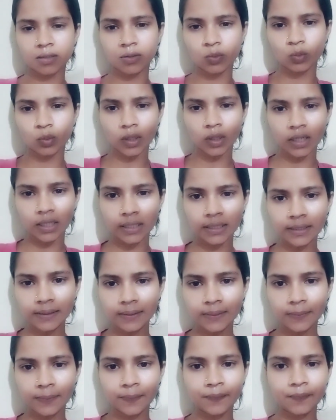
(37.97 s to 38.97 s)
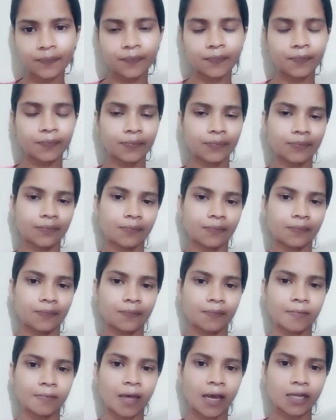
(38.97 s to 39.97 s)
word
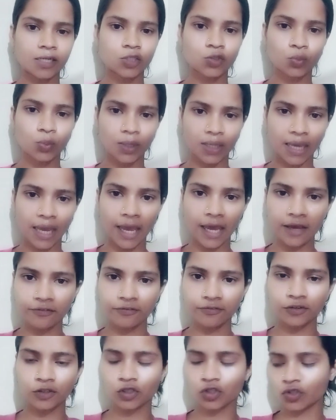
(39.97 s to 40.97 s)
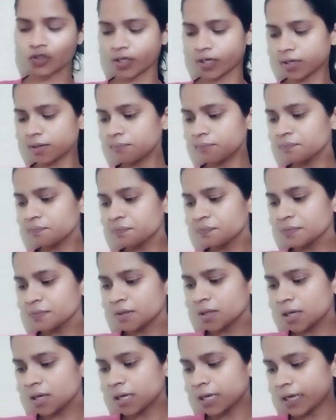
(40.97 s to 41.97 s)
that we have for today
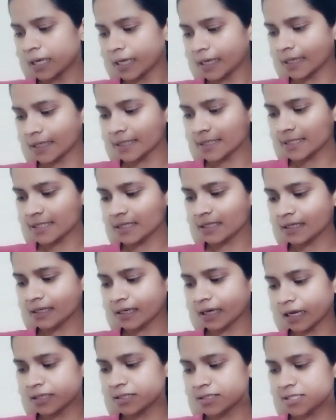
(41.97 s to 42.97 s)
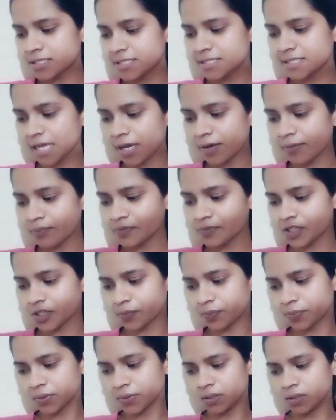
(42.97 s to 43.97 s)
is
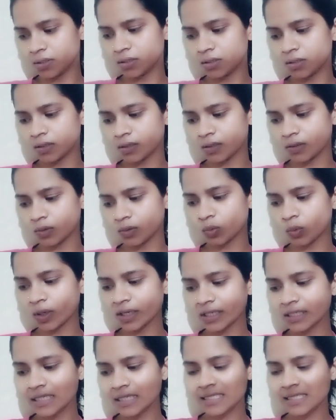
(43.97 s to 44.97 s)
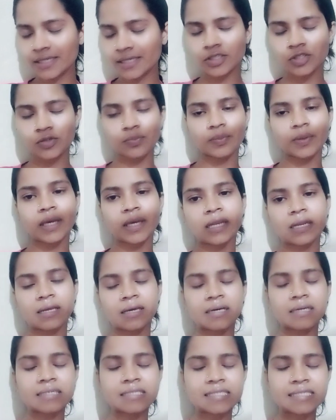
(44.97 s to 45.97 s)
contemptible. What does it mean?
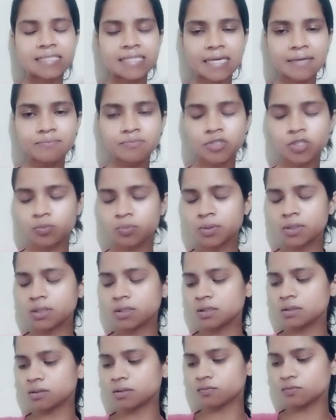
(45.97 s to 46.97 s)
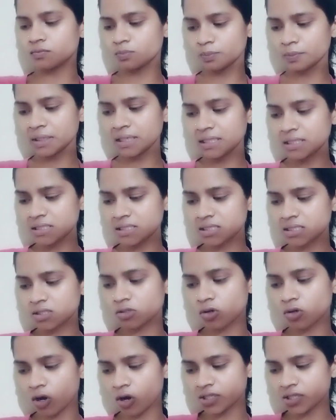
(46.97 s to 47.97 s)
Contemptible means
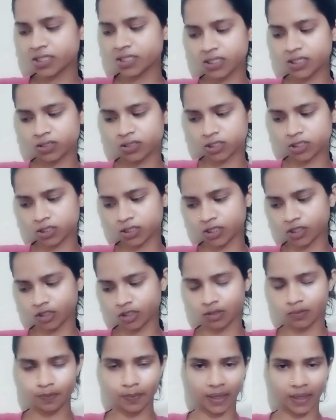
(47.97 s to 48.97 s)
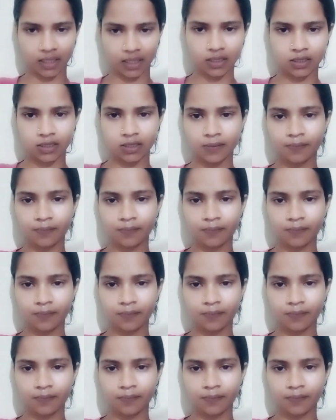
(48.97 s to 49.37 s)
causing disrespect.